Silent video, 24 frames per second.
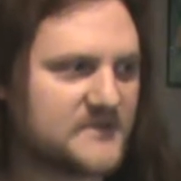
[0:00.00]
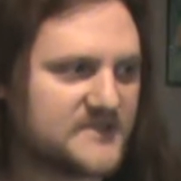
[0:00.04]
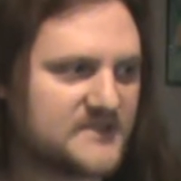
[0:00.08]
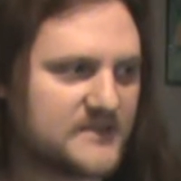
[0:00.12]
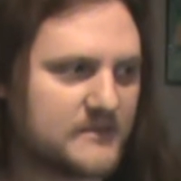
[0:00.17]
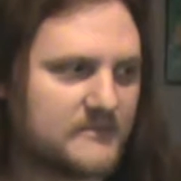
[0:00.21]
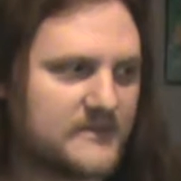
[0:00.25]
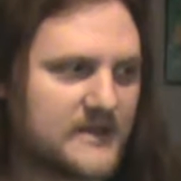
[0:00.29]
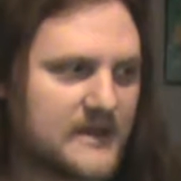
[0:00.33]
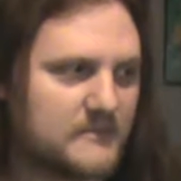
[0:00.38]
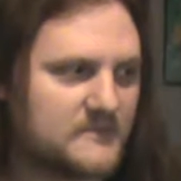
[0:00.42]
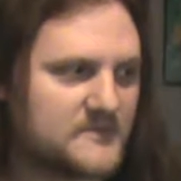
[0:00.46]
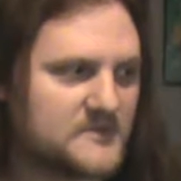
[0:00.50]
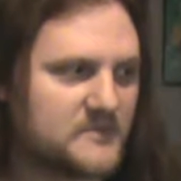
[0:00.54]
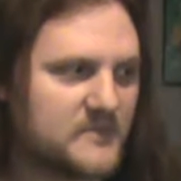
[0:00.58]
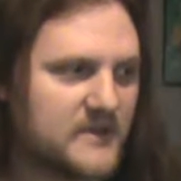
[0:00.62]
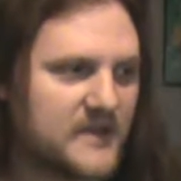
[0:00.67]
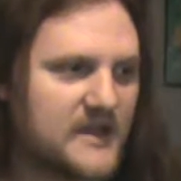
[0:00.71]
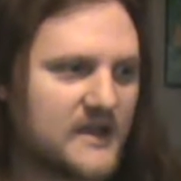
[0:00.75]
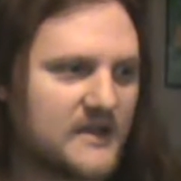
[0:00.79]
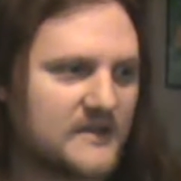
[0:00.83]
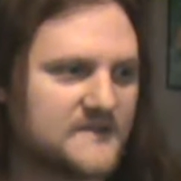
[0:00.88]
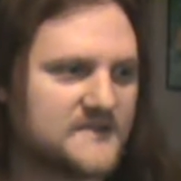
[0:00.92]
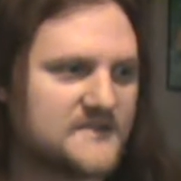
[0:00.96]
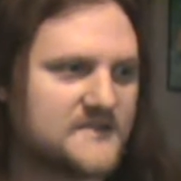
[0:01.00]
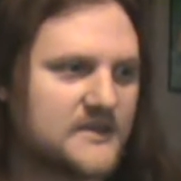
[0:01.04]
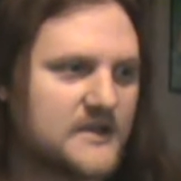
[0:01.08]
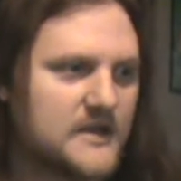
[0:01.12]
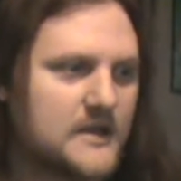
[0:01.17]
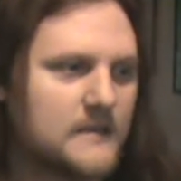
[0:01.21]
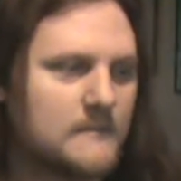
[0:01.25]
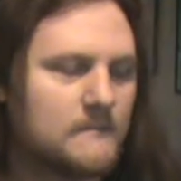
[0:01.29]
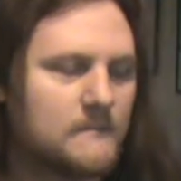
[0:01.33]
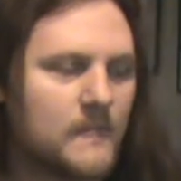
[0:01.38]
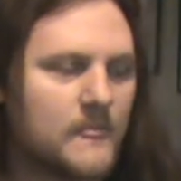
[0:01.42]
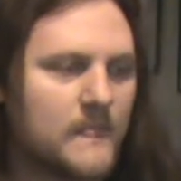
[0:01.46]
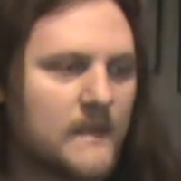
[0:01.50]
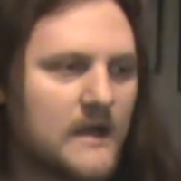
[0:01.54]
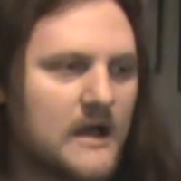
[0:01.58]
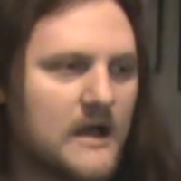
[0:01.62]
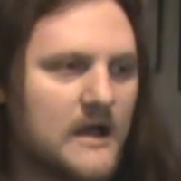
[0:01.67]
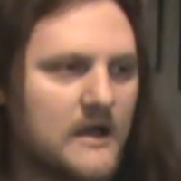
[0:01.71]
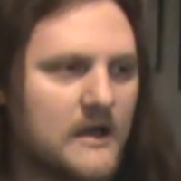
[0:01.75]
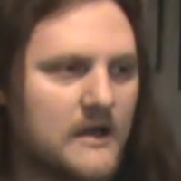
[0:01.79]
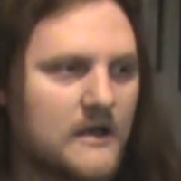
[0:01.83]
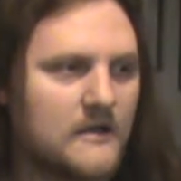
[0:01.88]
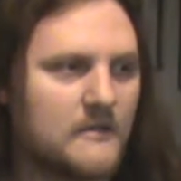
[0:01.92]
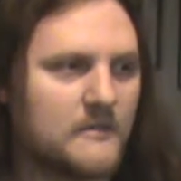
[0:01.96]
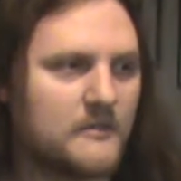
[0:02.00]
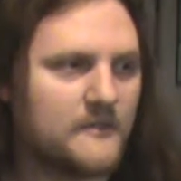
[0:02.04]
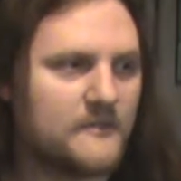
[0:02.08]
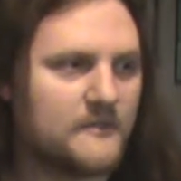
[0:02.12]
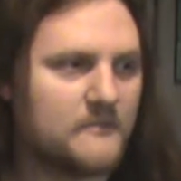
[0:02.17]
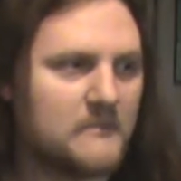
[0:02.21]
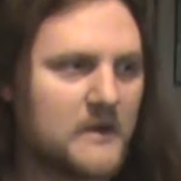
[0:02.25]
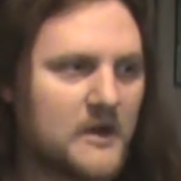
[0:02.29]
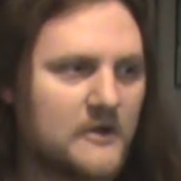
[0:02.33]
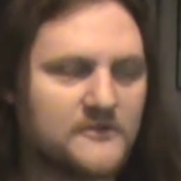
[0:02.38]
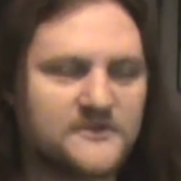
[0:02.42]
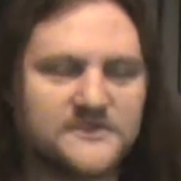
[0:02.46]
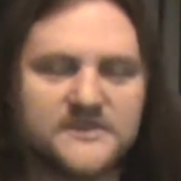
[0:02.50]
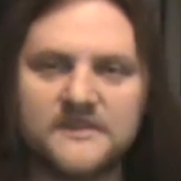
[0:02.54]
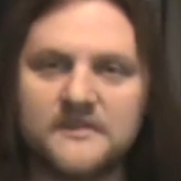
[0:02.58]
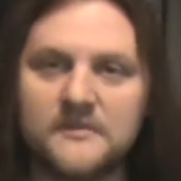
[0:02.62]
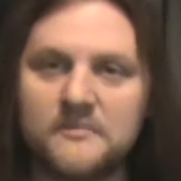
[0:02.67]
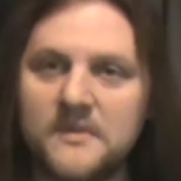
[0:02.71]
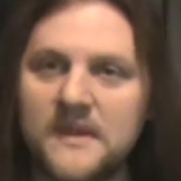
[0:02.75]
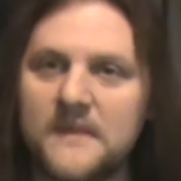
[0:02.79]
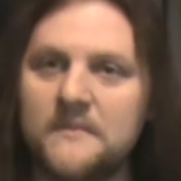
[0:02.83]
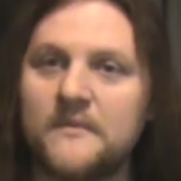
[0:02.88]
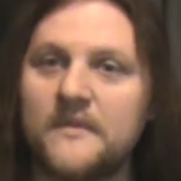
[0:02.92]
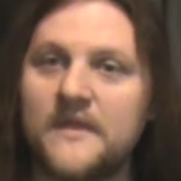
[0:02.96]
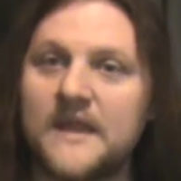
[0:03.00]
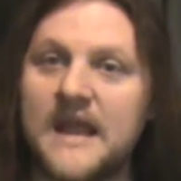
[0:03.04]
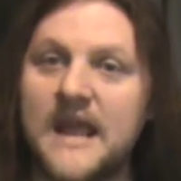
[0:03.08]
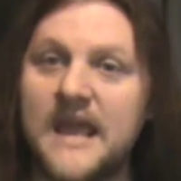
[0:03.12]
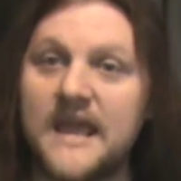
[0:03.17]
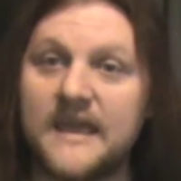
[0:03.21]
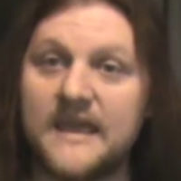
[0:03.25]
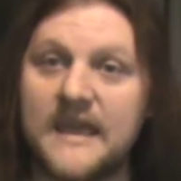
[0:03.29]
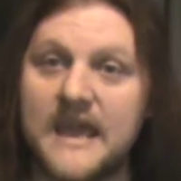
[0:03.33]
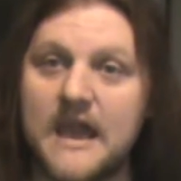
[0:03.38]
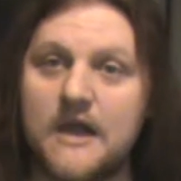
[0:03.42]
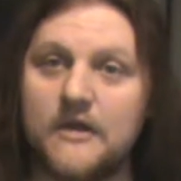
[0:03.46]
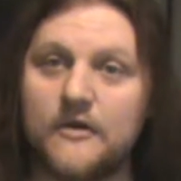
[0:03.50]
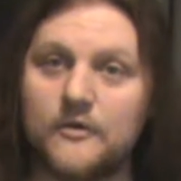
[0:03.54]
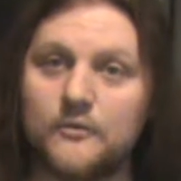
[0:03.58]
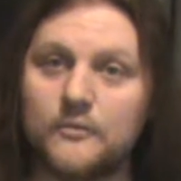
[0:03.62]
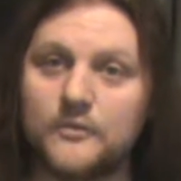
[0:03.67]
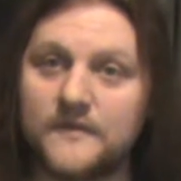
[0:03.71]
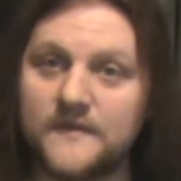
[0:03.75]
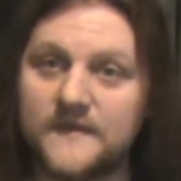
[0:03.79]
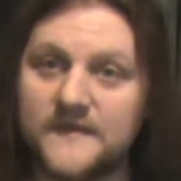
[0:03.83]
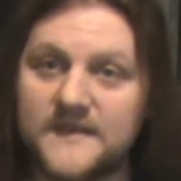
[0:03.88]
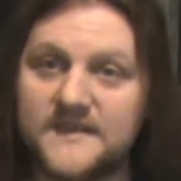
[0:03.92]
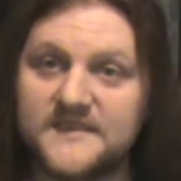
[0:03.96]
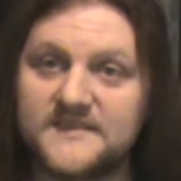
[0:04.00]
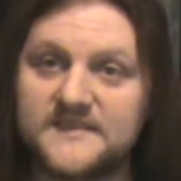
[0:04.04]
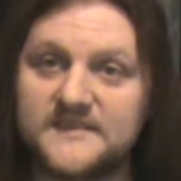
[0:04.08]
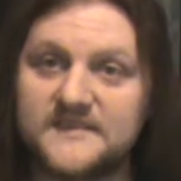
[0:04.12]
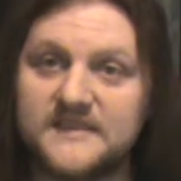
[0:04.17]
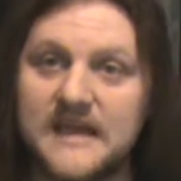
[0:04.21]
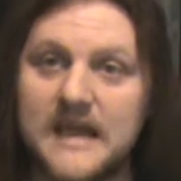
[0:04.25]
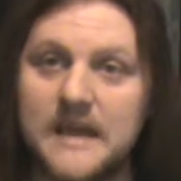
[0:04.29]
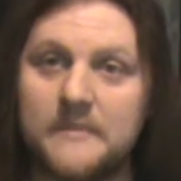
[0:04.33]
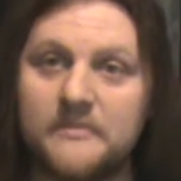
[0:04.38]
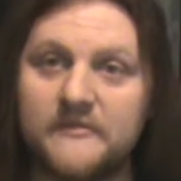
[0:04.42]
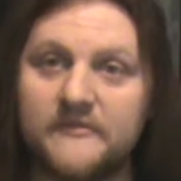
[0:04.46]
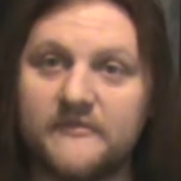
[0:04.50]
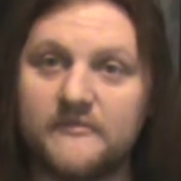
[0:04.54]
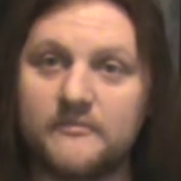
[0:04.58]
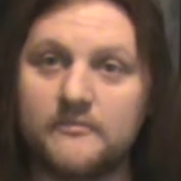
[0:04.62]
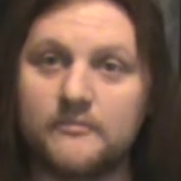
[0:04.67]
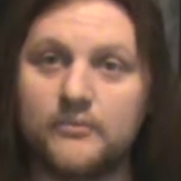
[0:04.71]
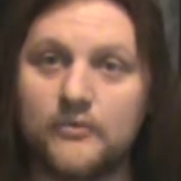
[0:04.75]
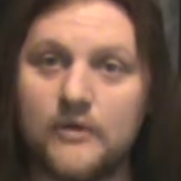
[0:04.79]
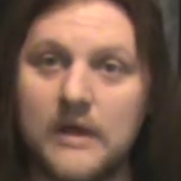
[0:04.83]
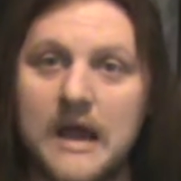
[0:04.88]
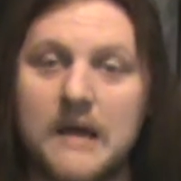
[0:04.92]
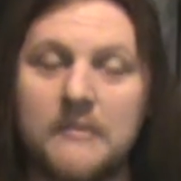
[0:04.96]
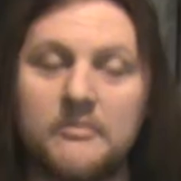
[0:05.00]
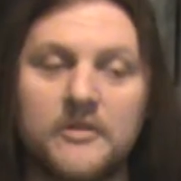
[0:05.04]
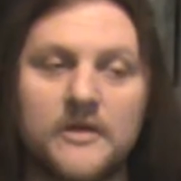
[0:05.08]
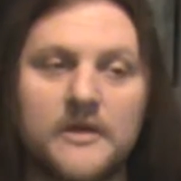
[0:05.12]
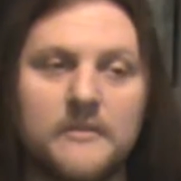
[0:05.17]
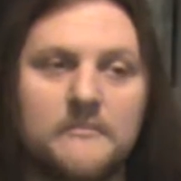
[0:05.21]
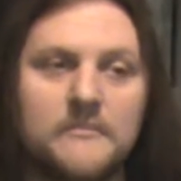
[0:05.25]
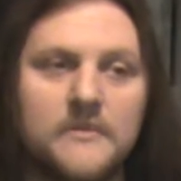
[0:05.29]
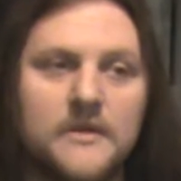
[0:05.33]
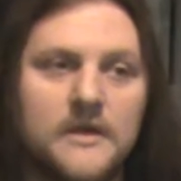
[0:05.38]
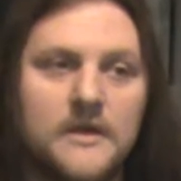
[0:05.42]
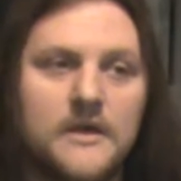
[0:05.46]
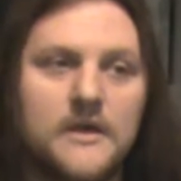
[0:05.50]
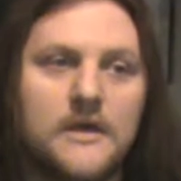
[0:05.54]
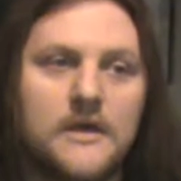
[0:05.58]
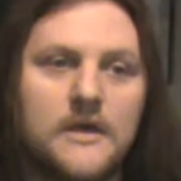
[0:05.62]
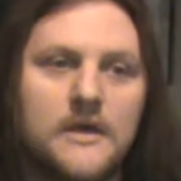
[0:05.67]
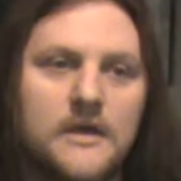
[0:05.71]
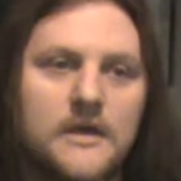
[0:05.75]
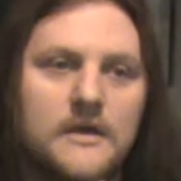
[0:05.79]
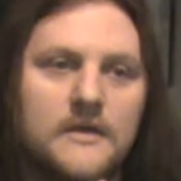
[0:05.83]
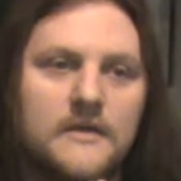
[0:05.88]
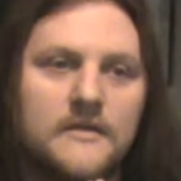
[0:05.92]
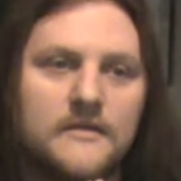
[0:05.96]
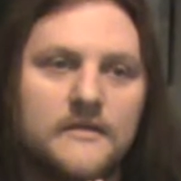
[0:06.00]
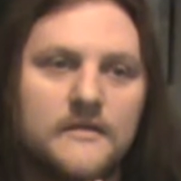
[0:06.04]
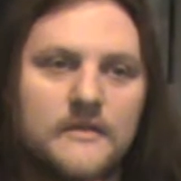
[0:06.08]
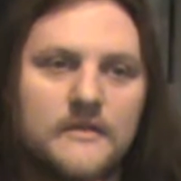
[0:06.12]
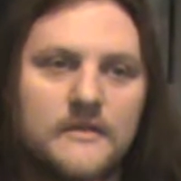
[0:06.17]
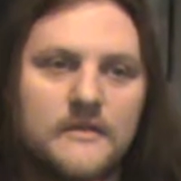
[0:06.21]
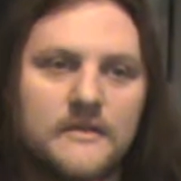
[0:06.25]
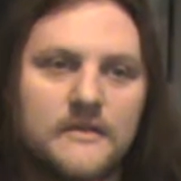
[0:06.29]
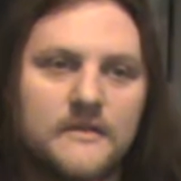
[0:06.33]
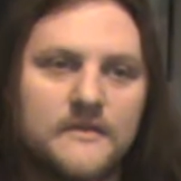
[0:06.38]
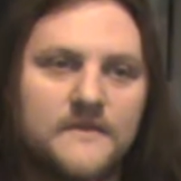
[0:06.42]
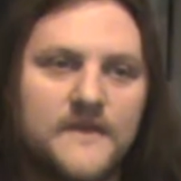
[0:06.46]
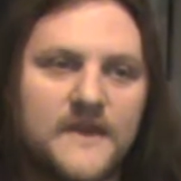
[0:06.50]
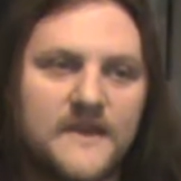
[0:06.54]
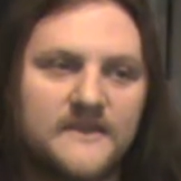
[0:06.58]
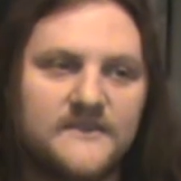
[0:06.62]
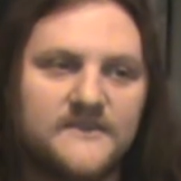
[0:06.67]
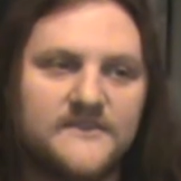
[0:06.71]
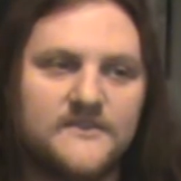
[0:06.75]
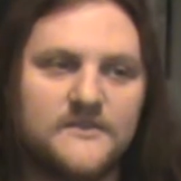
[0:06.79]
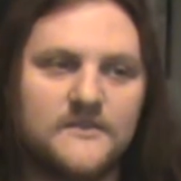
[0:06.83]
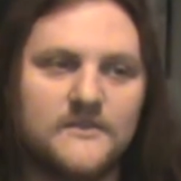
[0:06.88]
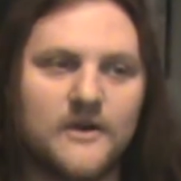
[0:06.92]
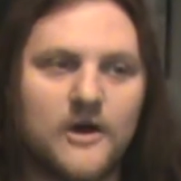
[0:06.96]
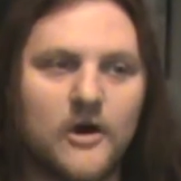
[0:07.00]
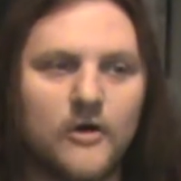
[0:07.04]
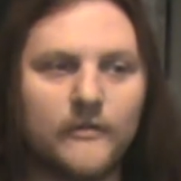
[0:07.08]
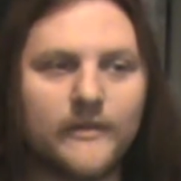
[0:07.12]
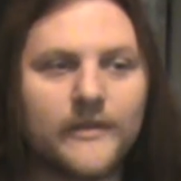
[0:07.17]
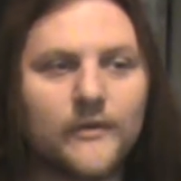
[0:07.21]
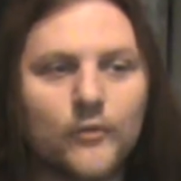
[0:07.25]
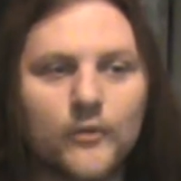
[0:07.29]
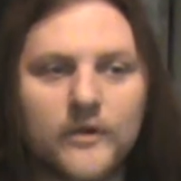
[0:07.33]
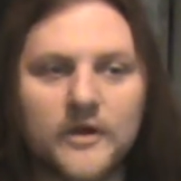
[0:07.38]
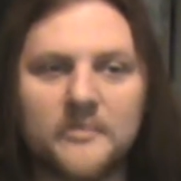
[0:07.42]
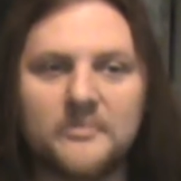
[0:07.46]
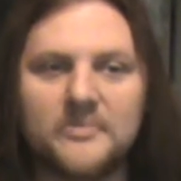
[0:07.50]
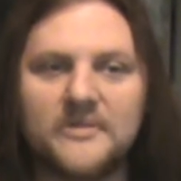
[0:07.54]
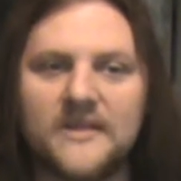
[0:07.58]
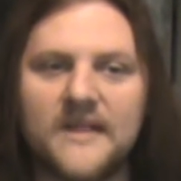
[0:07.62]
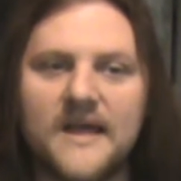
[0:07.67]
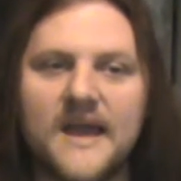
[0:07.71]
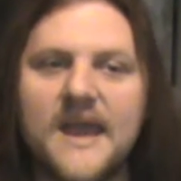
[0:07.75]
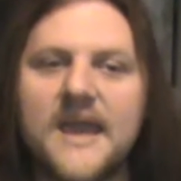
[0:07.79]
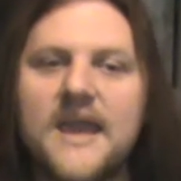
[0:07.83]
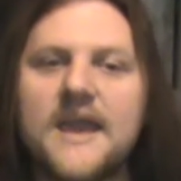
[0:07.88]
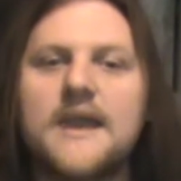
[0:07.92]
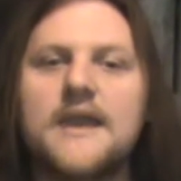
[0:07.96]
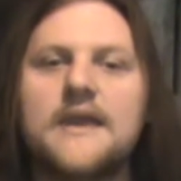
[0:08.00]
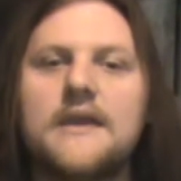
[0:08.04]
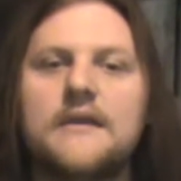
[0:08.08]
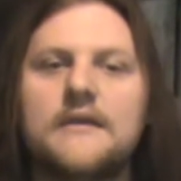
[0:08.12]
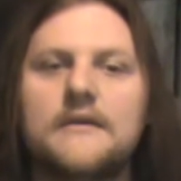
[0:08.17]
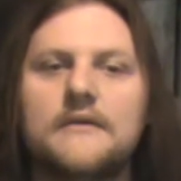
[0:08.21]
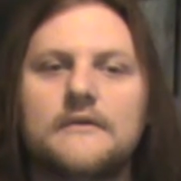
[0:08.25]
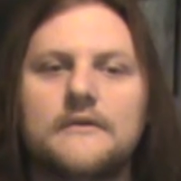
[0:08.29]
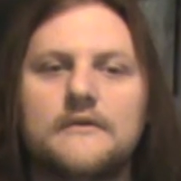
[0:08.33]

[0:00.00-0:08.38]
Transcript: me sometimes because most of the people that I encounter with this type of problem, they only want to play